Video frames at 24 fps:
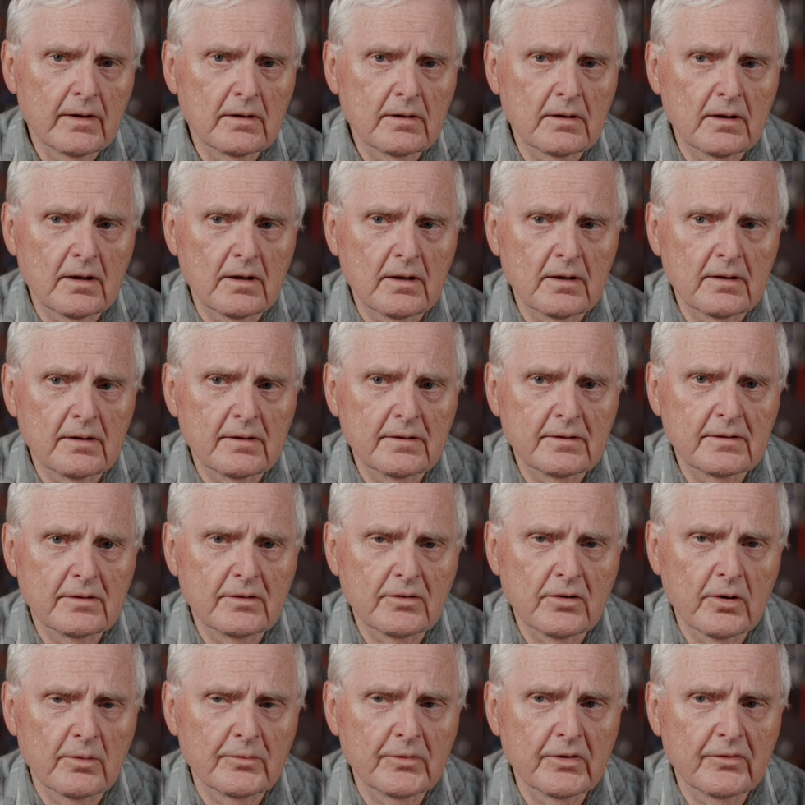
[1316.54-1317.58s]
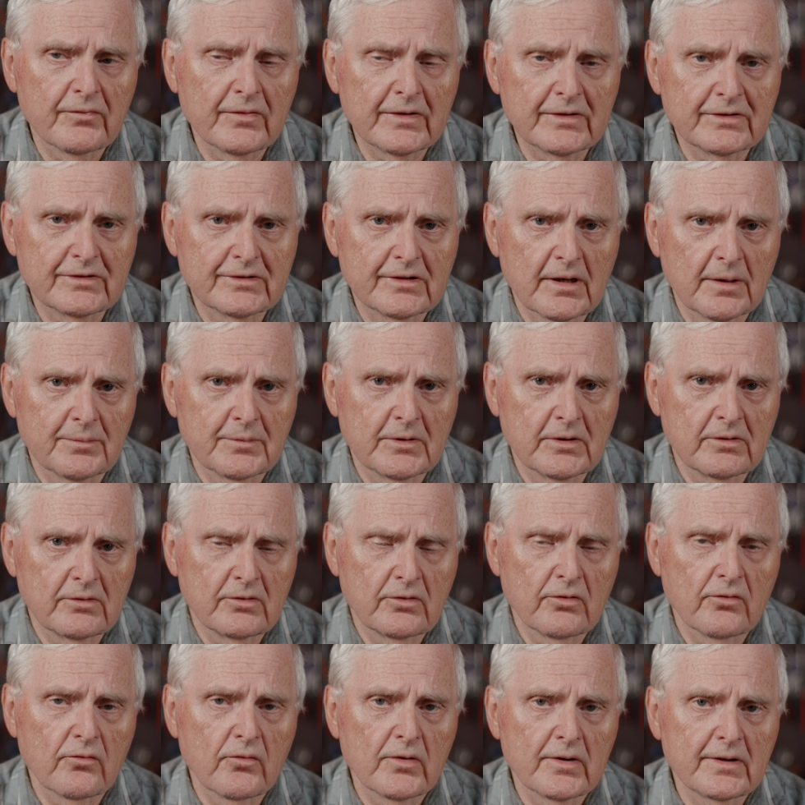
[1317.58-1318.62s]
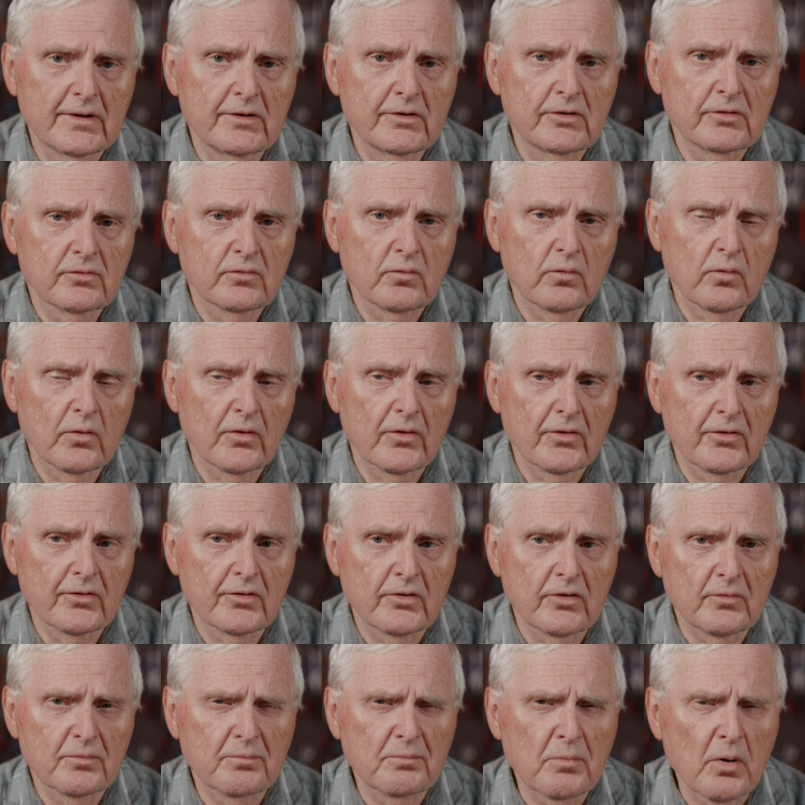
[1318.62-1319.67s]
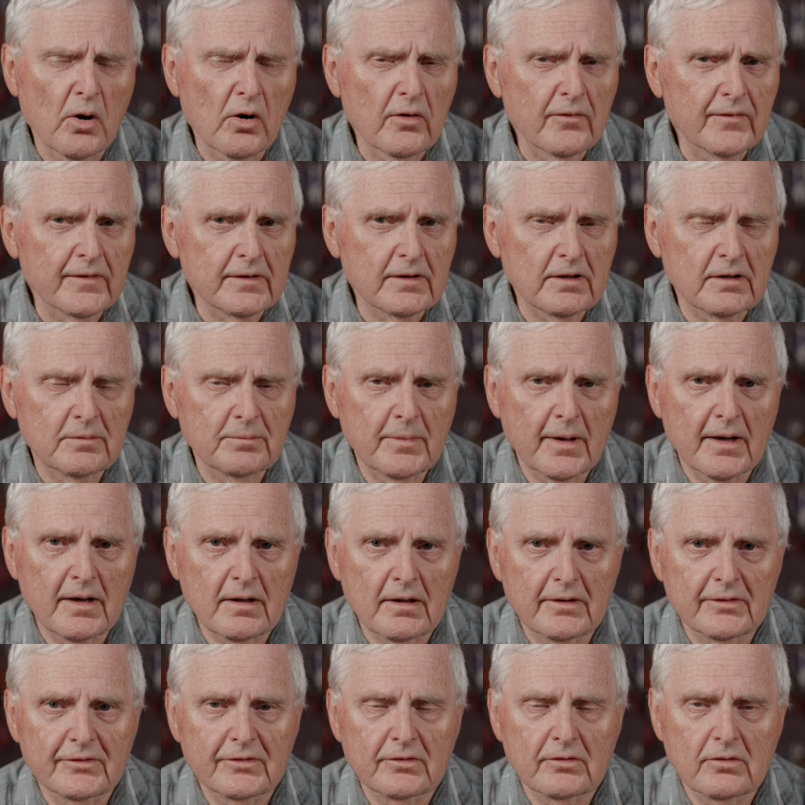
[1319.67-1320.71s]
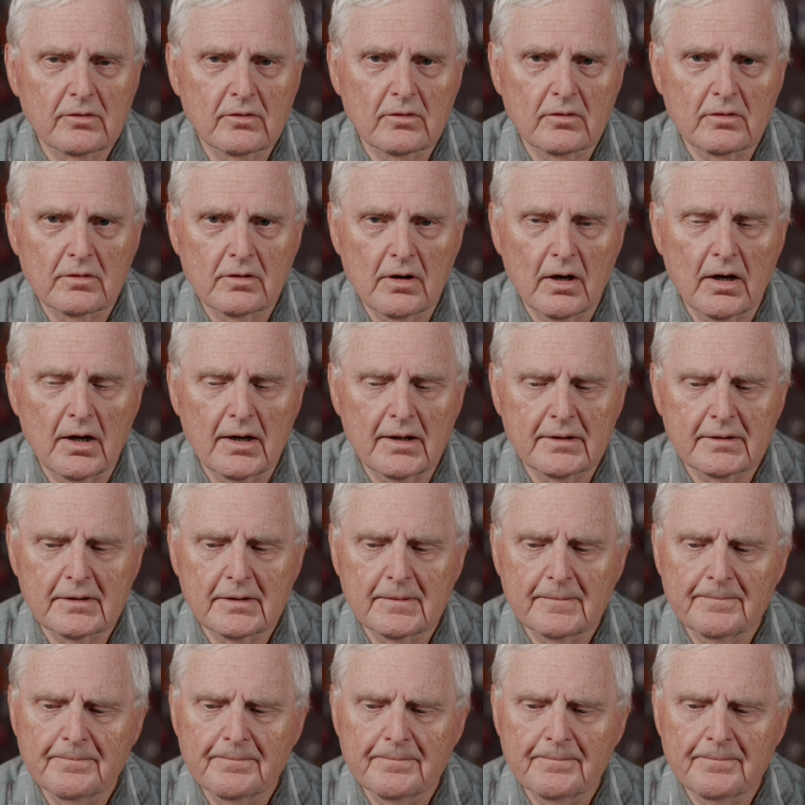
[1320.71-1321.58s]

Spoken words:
in terms of accepting your reeds, whether they're perfectly balanced or not.